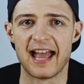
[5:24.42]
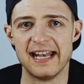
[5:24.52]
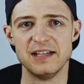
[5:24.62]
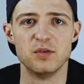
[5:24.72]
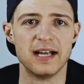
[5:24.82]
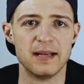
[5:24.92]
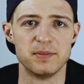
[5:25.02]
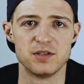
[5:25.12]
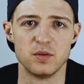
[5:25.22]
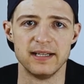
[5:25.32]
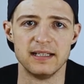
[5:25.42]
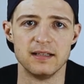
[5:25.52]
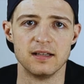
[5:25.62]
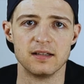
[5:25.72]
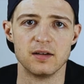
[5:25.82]
anywhere
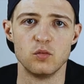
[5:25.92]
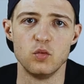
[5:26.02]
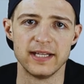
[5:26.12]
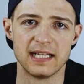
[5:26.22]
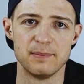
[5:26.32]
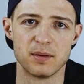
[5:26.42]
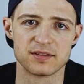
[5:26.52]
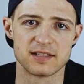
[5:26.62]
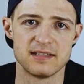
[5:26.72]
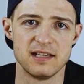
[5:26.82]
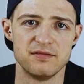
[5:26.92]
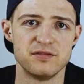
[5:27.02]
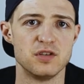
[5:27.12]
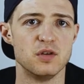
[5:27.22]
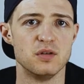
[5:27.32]
between weakly
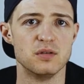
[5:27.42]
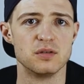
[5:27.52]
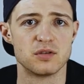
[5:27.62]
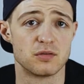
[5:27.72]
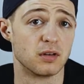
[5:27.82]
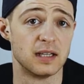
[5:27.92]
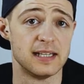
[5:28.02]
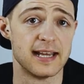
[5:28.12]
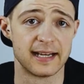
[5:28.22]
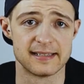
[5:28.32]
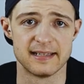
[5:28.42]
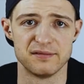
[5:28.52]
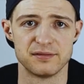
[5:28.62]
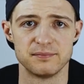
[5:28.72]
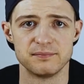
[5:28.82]
positive to strongly
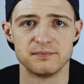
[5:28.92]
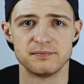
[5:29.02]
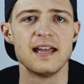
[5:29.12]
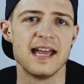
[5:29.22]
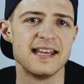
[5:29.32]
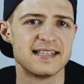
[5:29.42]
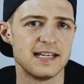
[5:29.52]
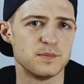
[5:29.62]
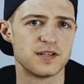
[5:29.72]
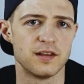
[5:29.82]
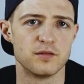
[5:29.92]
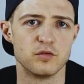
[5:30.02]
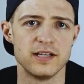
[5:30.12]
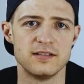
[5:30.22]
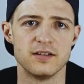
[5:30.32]
negative. It seems that the
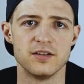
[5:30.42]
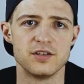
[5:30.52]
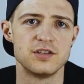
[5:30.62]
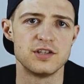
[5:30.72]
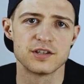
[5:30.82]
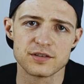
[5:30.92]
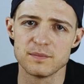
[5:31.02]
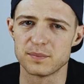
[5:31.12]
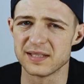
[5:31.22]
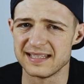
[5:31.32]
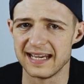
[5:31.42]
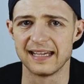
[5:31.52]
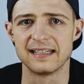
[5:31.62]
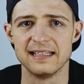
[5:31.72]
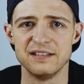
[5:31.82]
research doesn't
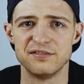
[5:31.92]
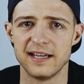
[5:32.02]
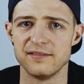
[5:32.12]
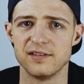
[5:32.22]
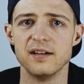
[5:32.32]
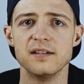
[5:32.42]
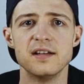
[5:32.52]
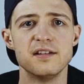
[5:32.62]
particularly favor